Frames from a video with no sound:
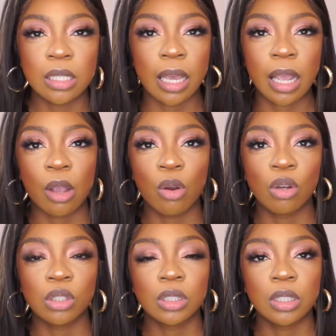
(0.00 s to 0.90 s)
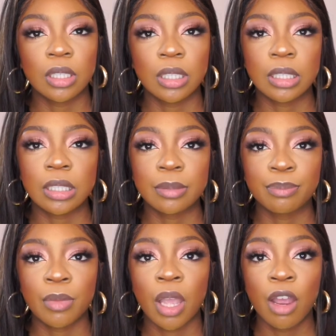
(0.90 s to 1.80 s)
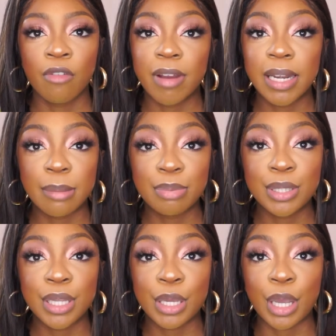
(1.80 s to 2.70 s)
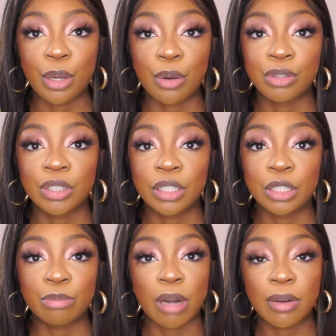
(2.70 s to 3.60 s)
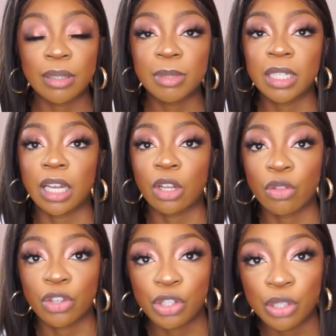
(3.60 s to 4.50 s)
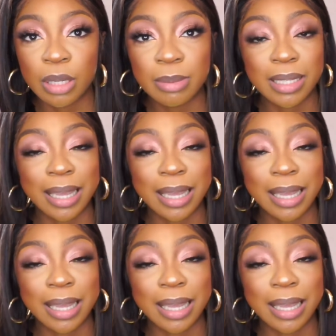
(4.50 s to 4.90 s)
Like I got the red lipstick, I got the brown lipstick, and I got the nude lipstick.